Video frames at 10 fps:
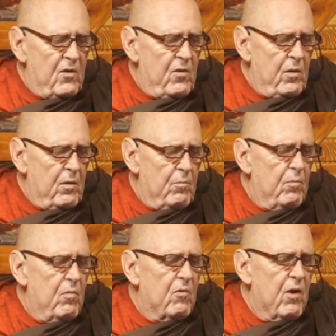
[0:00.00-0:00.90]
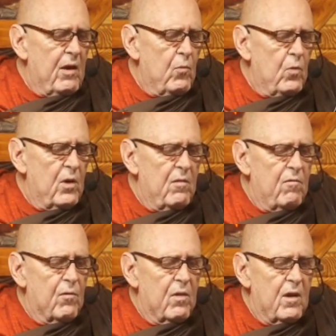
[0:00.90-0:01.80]
to the great wood
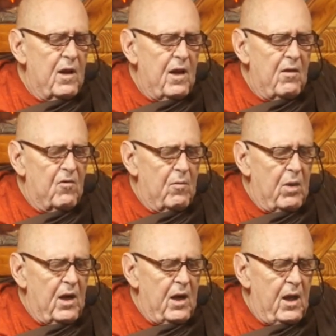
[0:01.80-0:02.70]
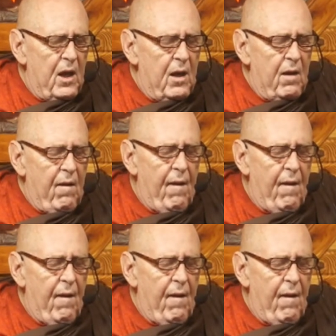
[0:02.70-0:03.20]
for the day's abiding.